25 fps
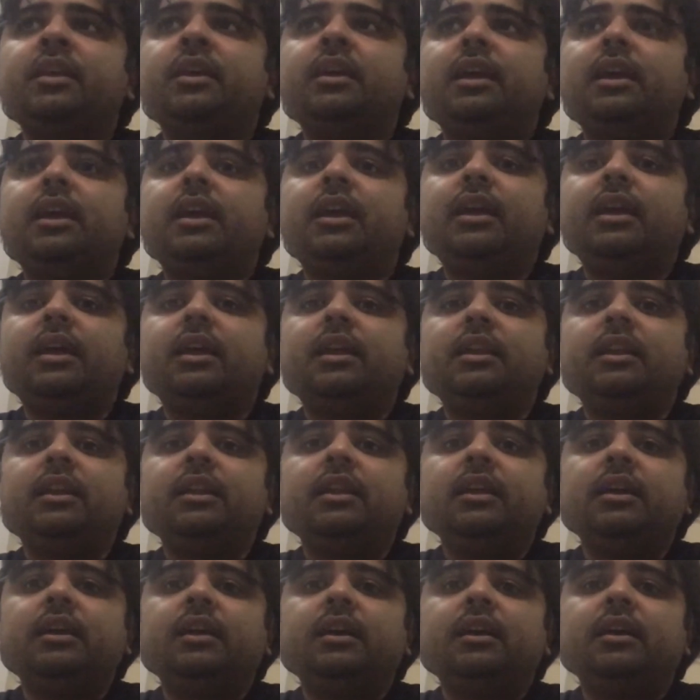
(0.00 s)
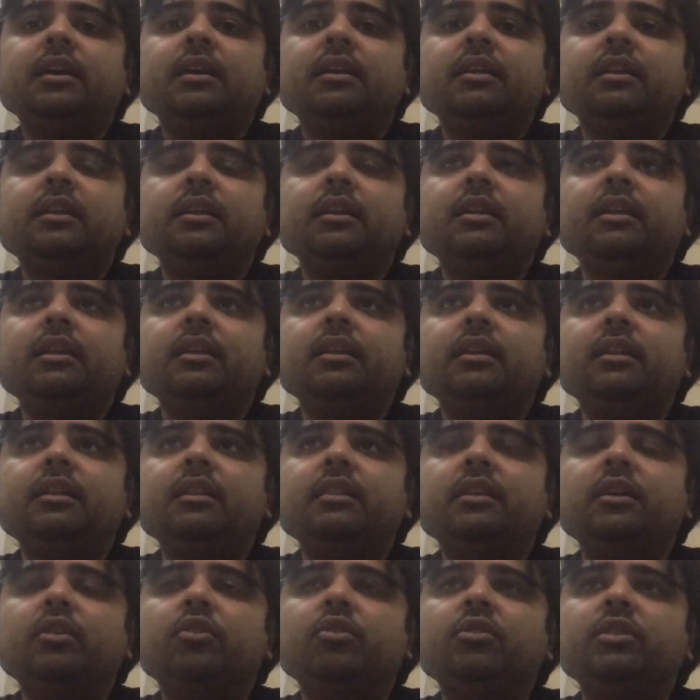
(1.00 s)
and
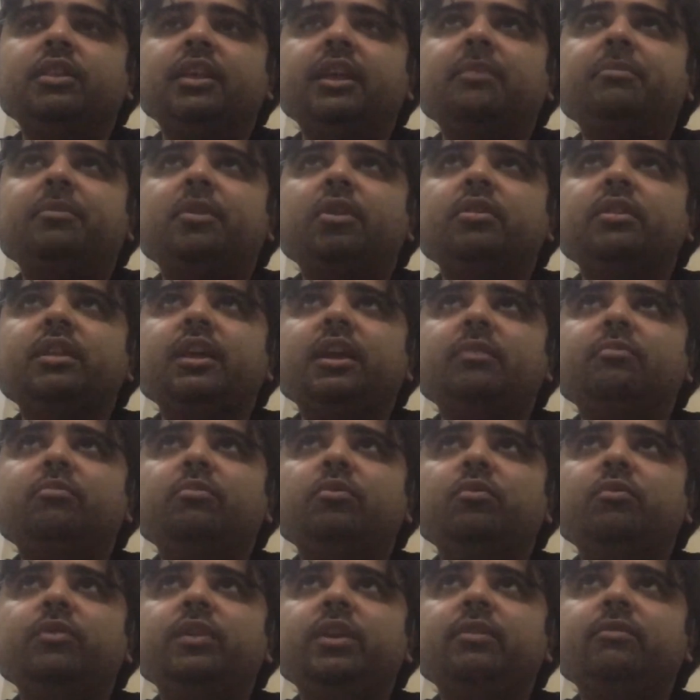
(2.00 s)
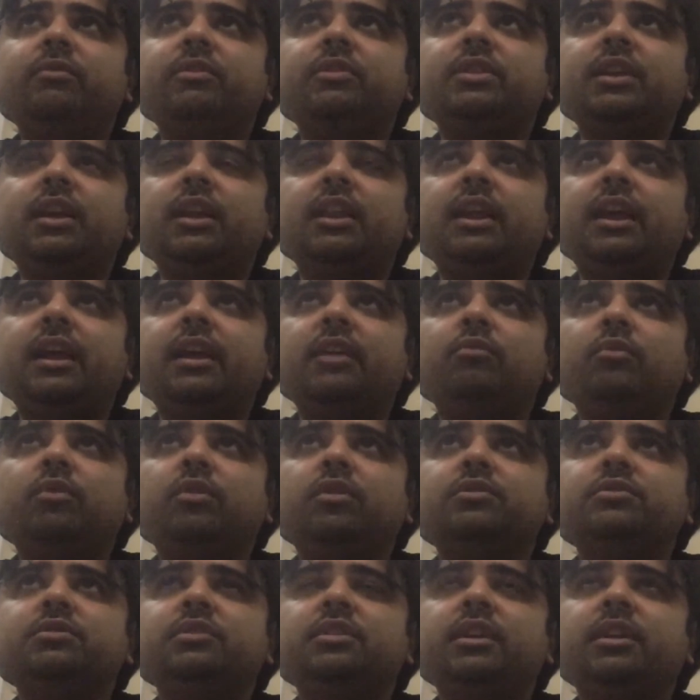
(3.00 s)
the good thing about that movie, which I liked,
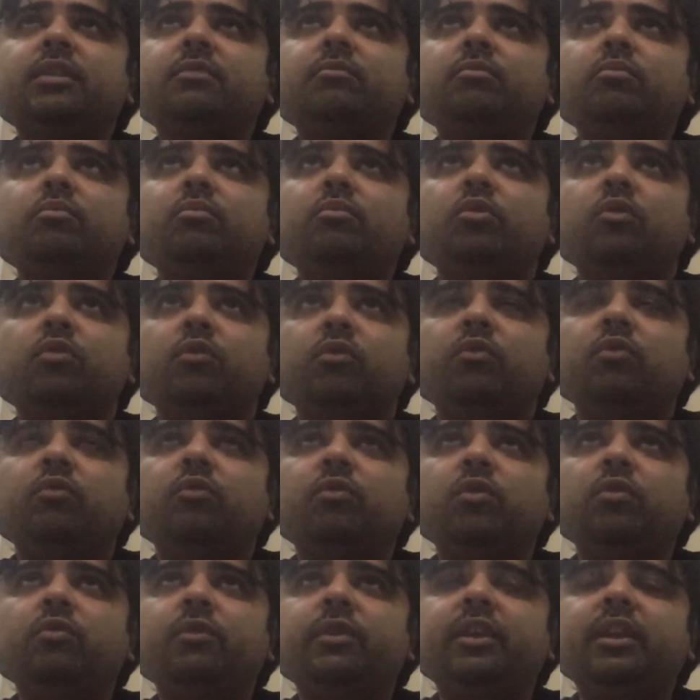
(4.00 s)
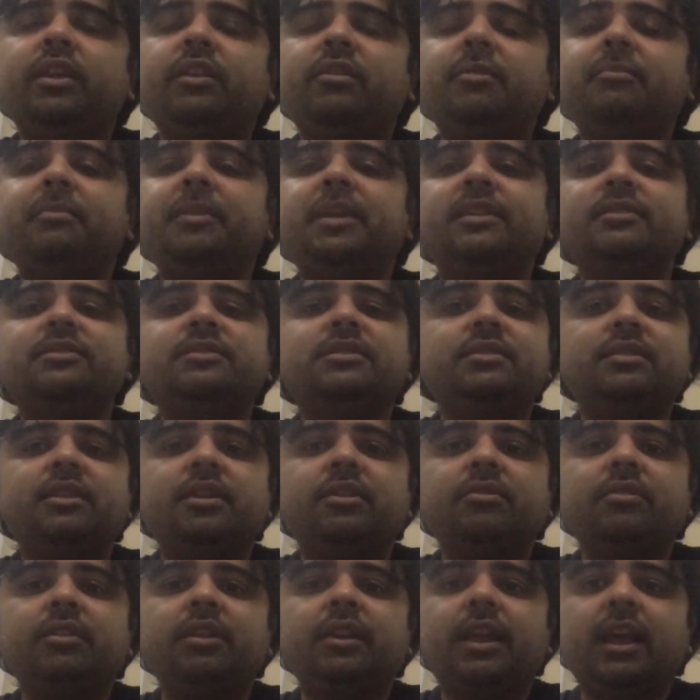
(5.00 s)
was that Wolverine remains the
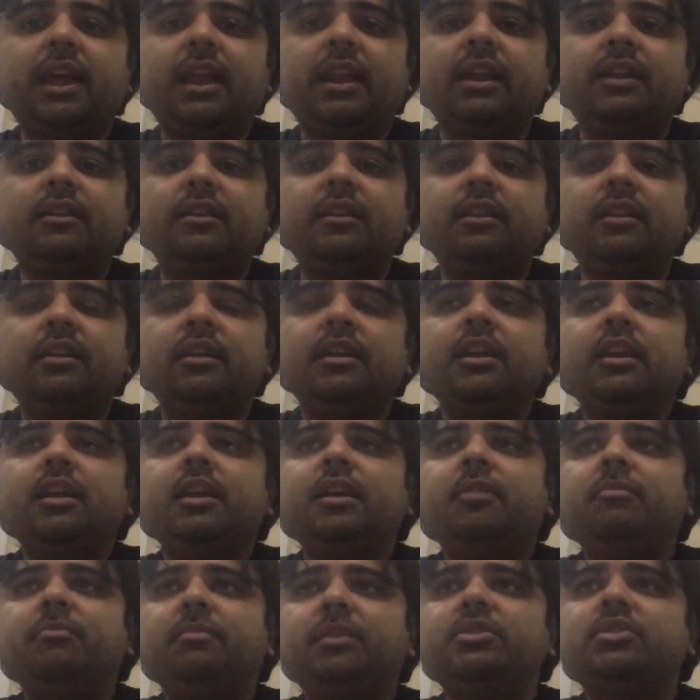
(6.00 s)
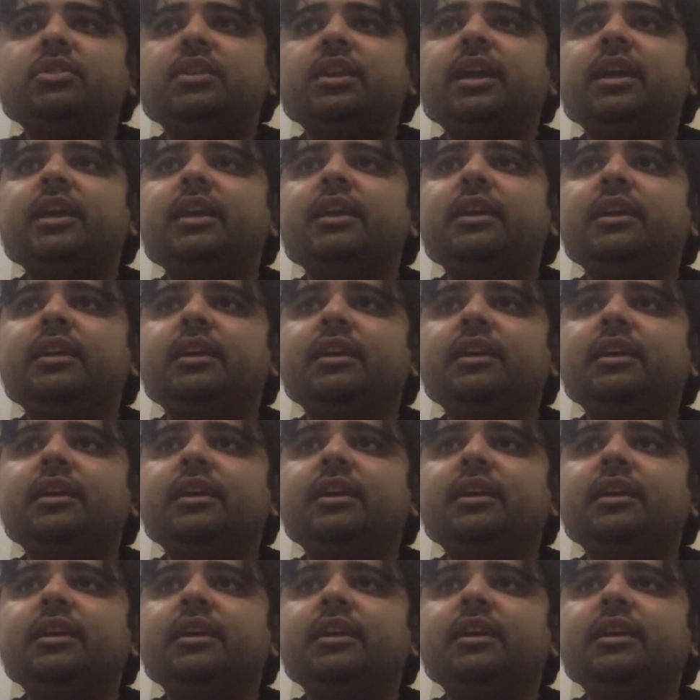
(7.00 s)
central character, much like